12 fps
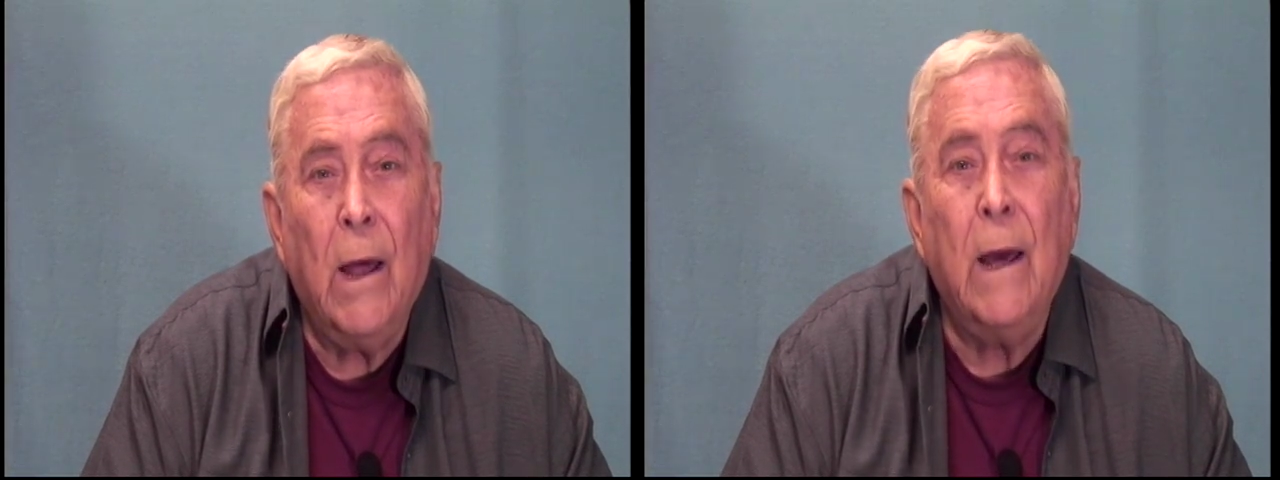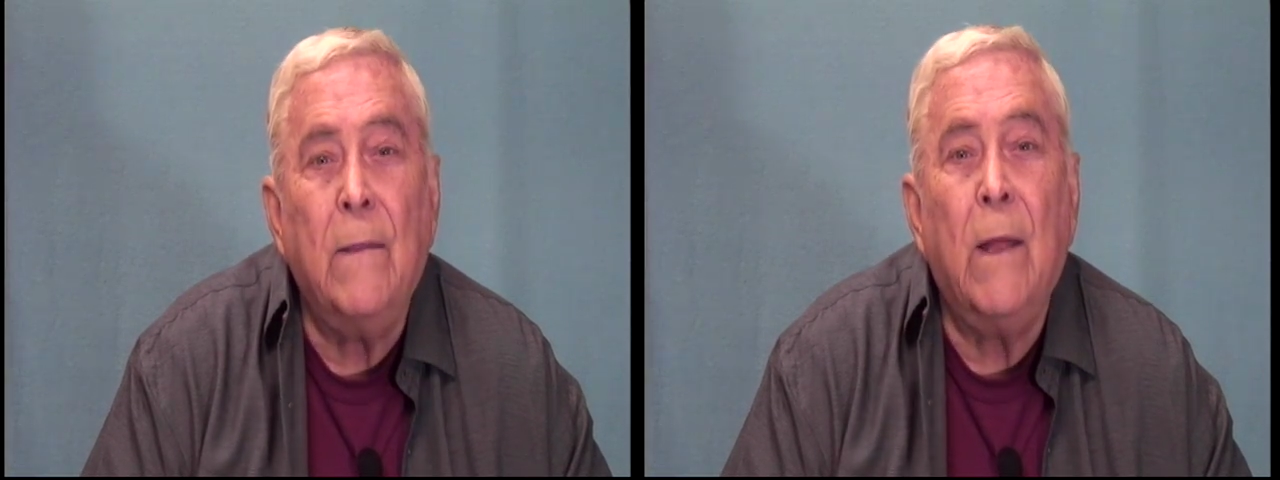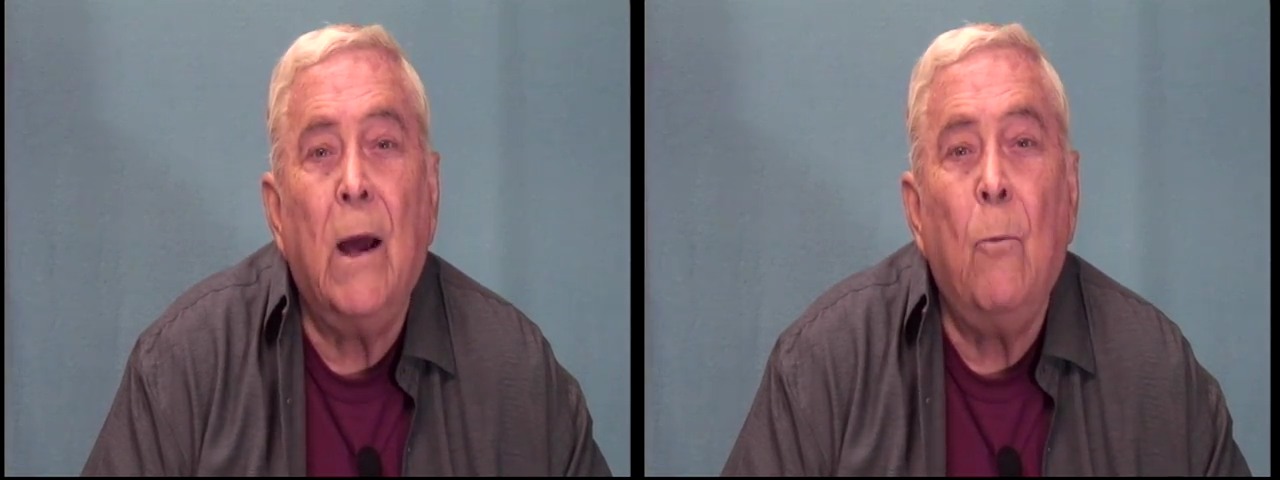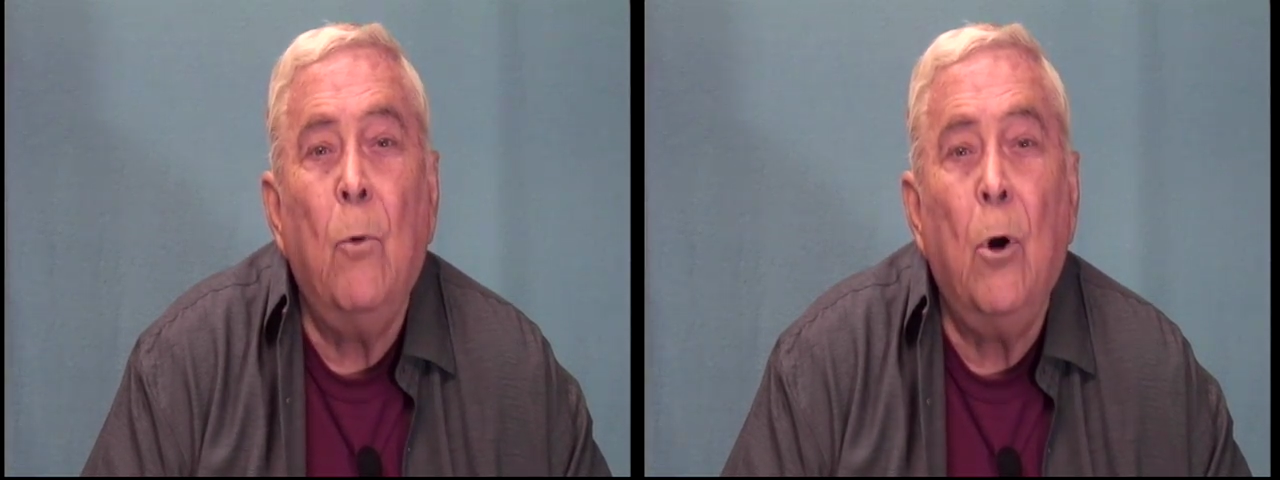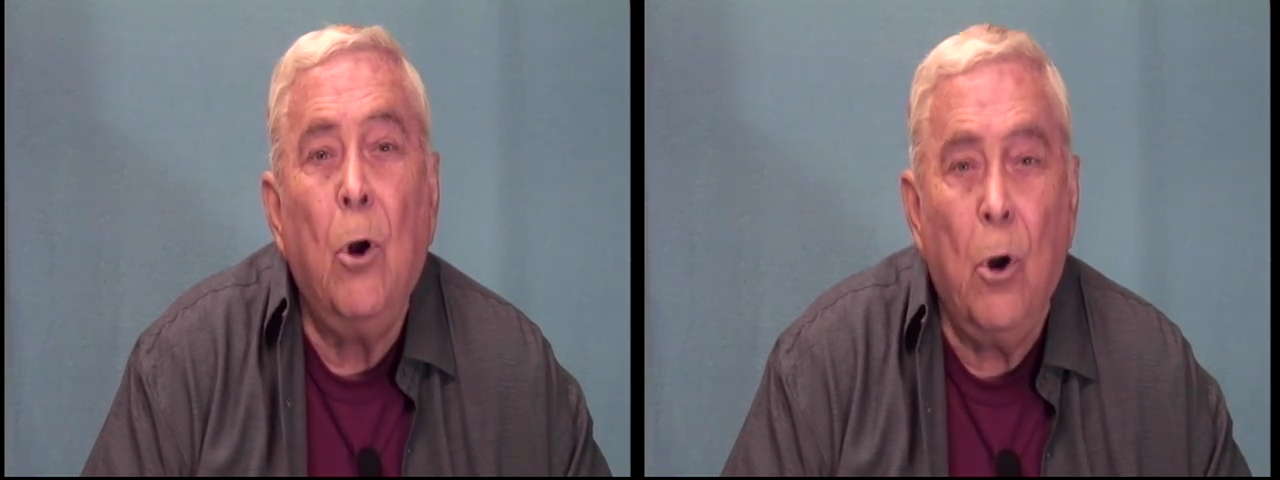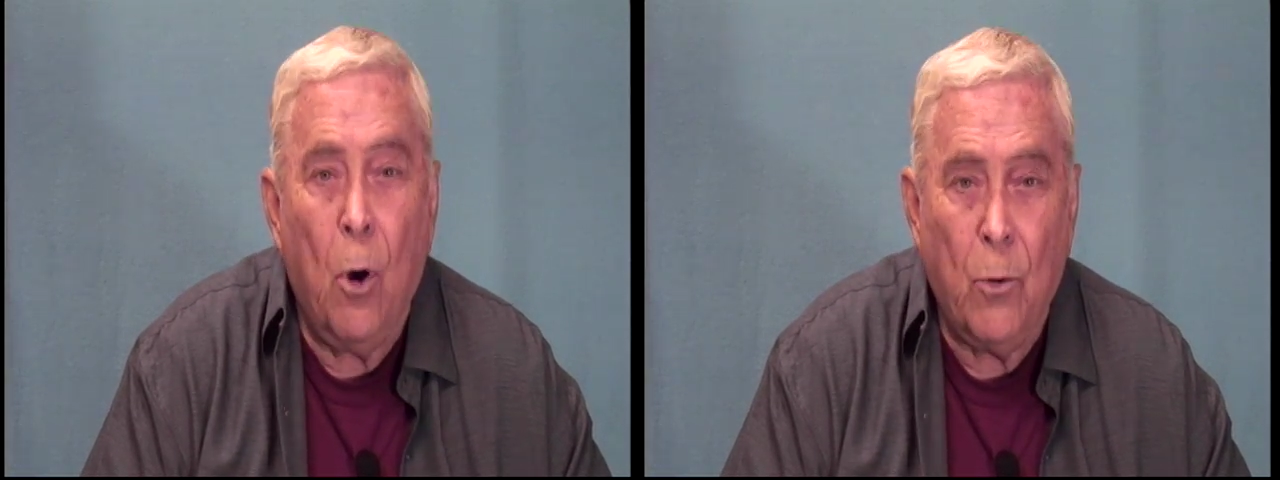and that
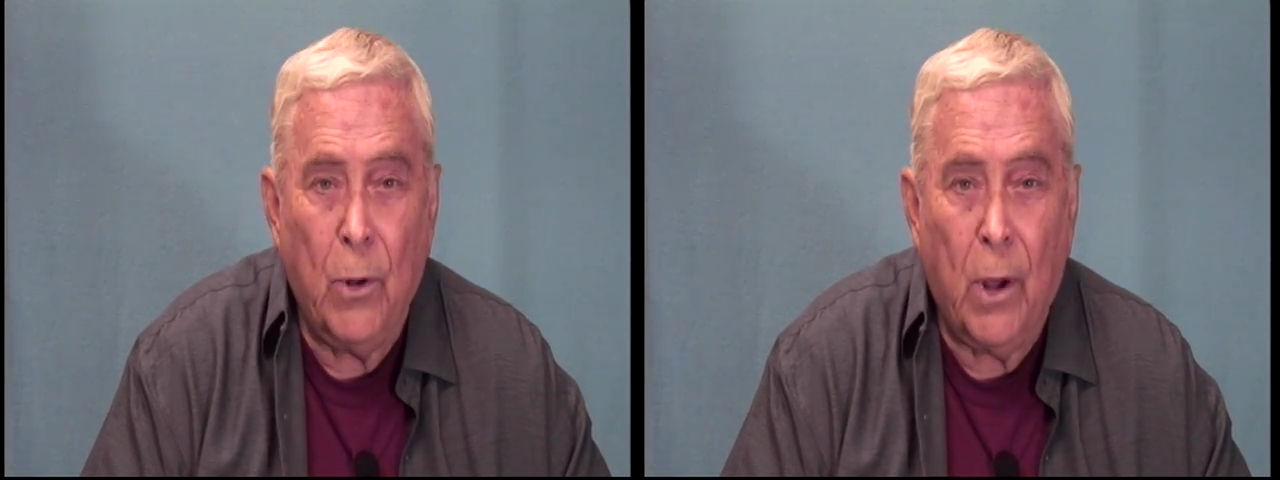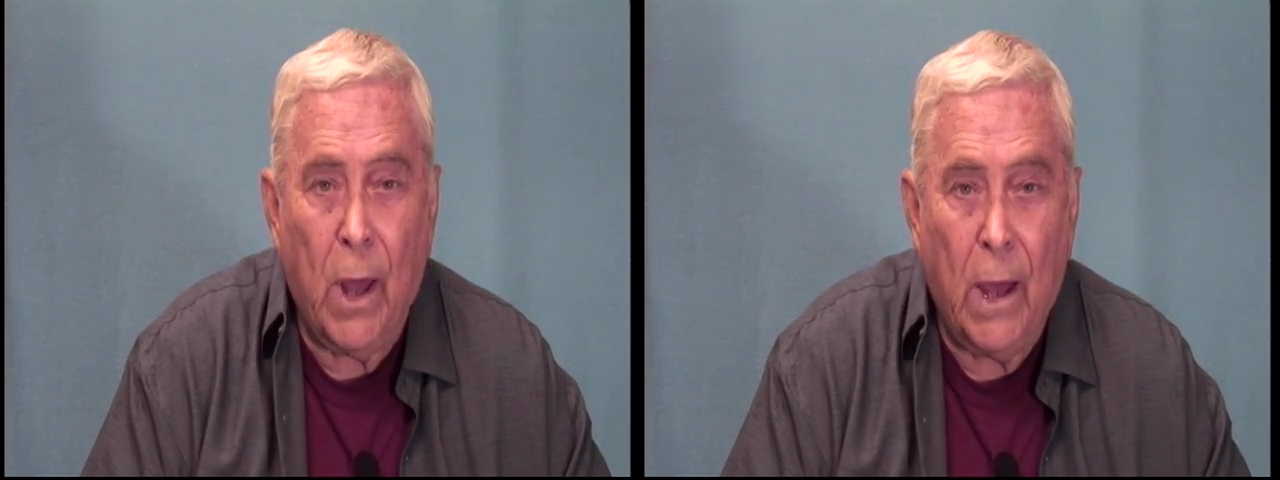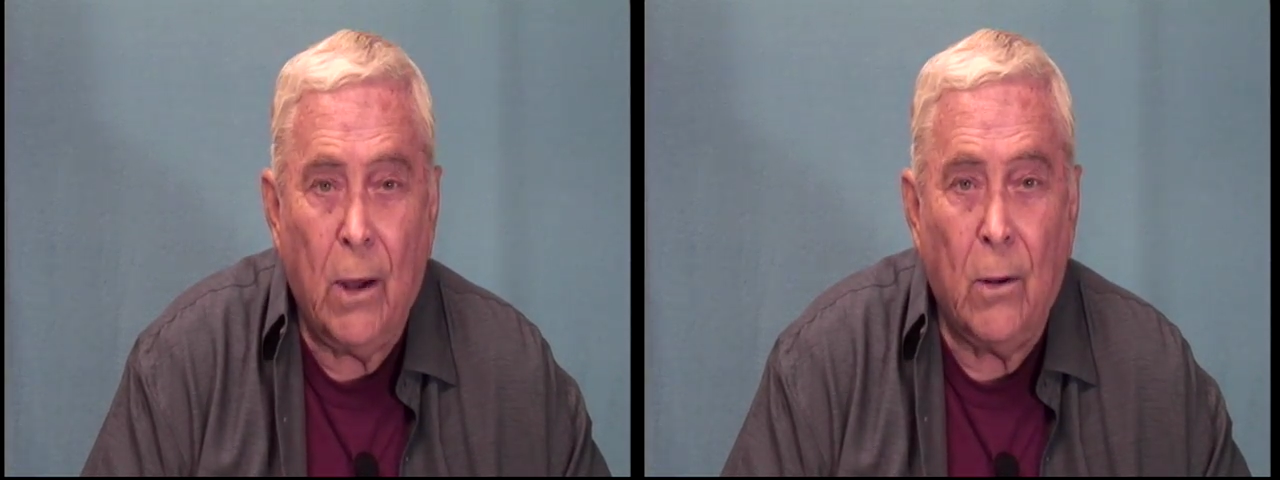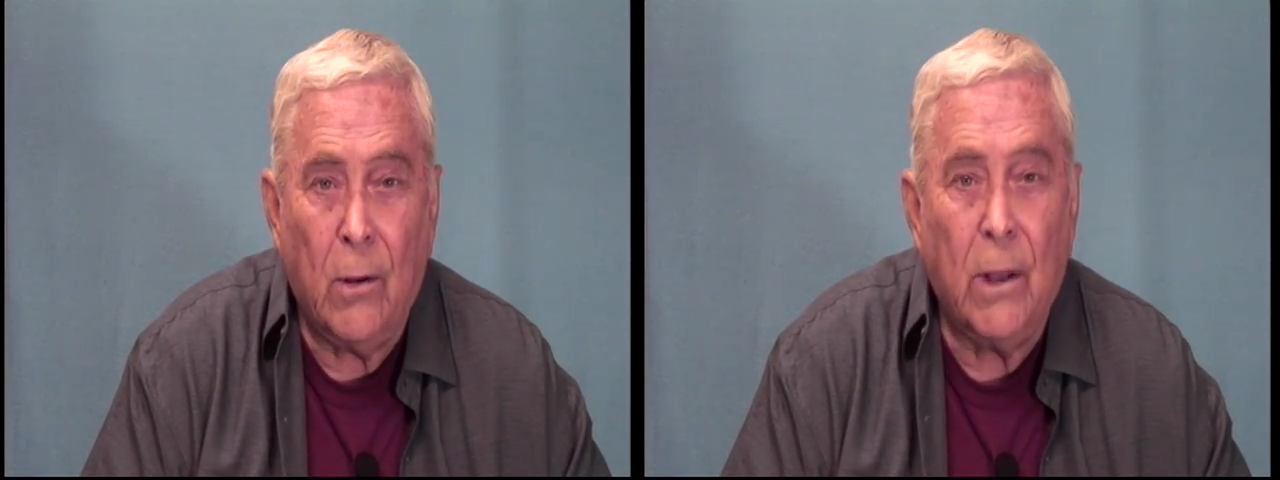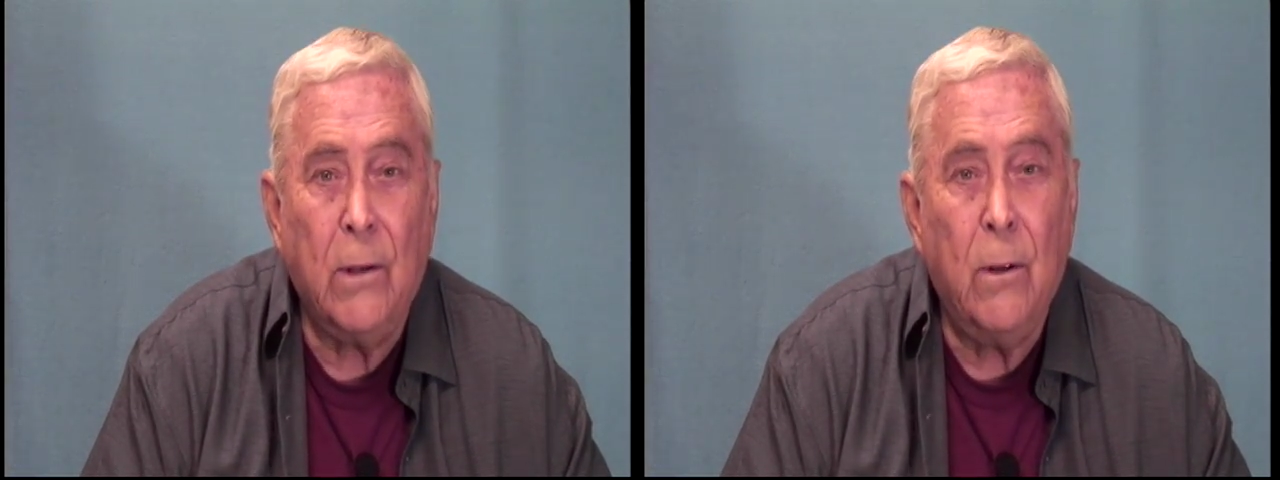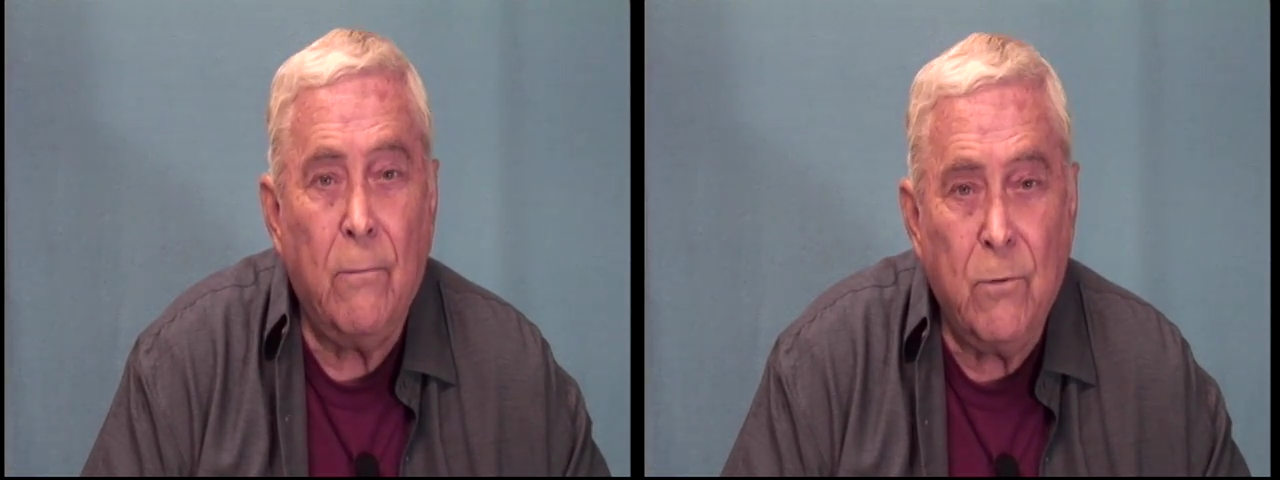will go to hell
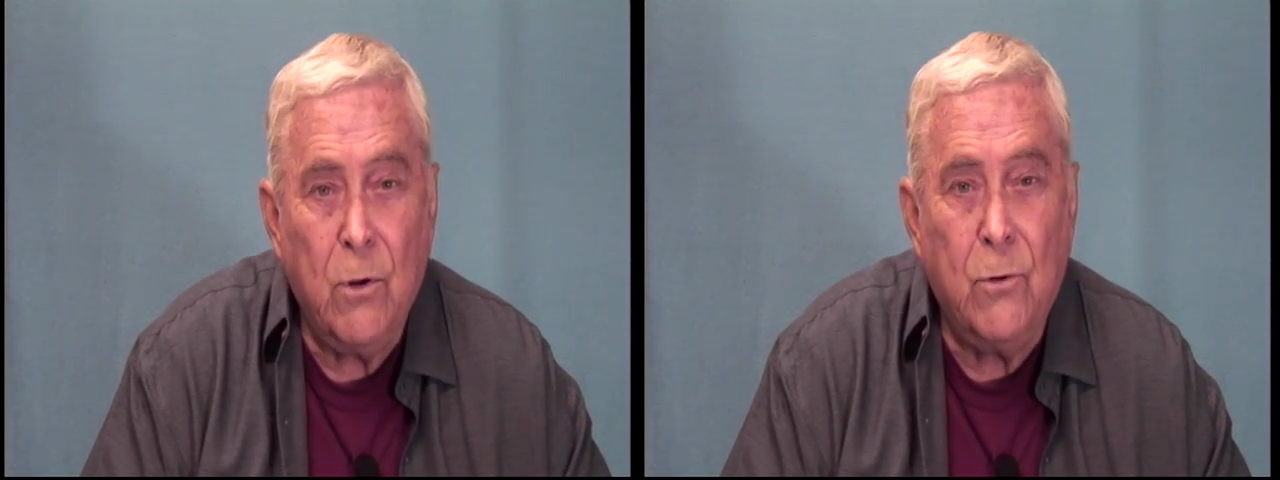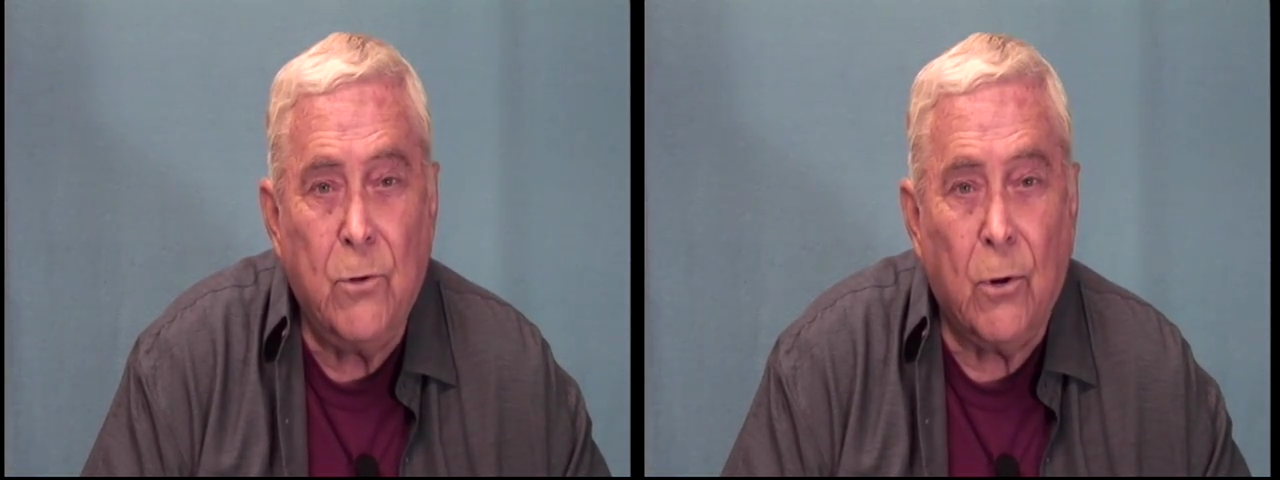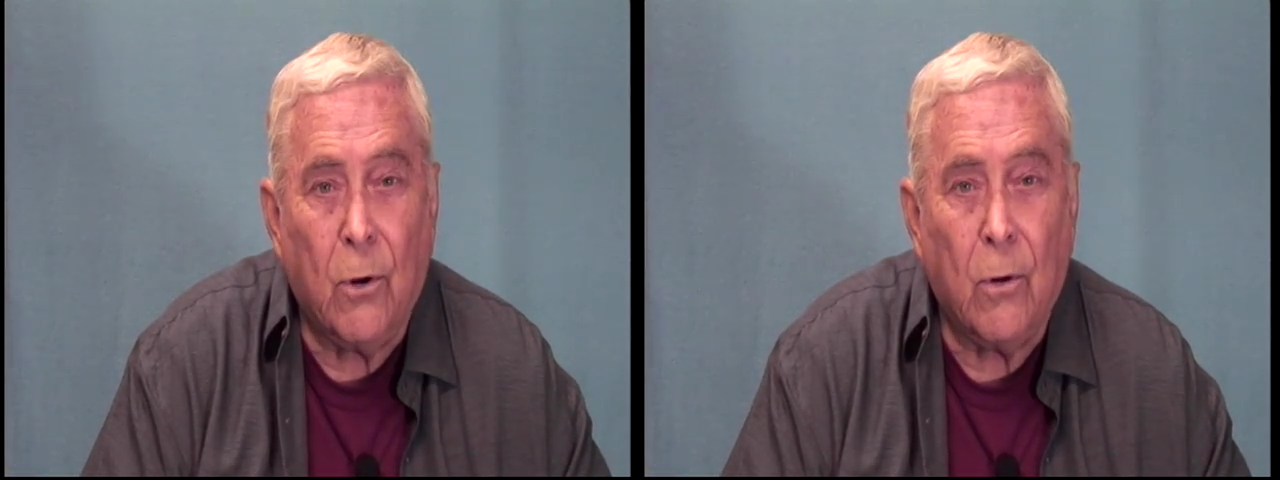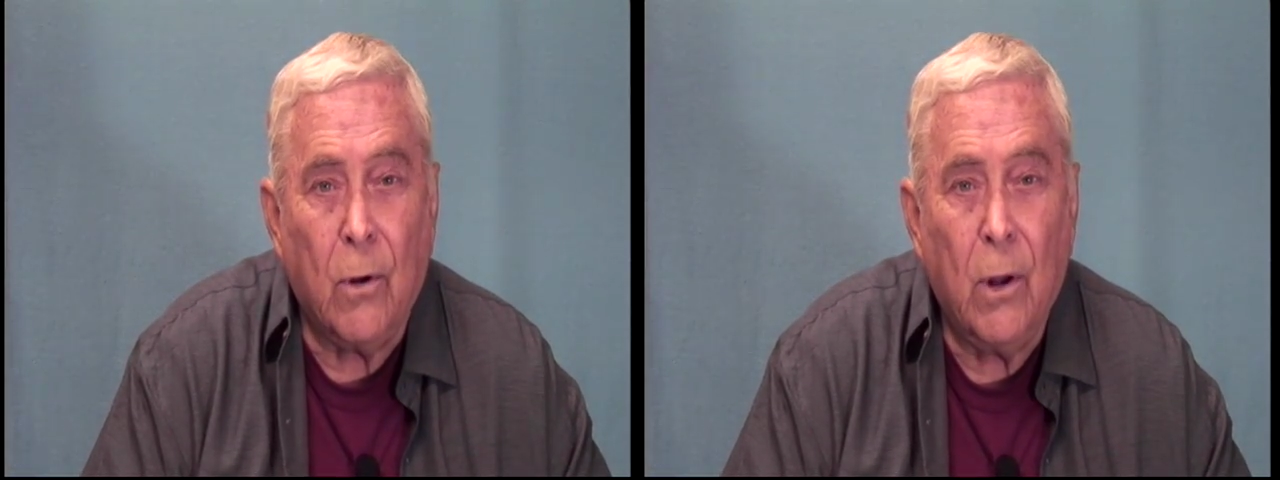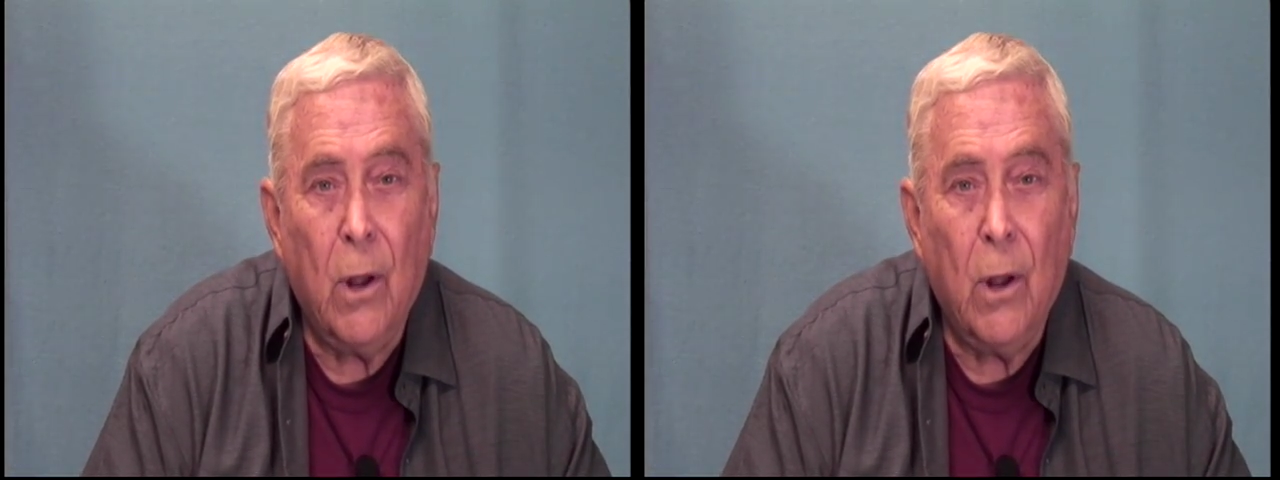in the future